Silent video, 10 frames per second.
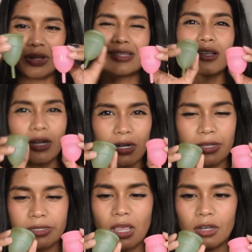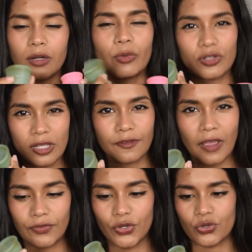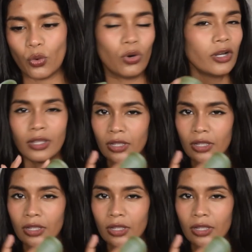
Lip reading: It's a little discolored because it's 5 years old.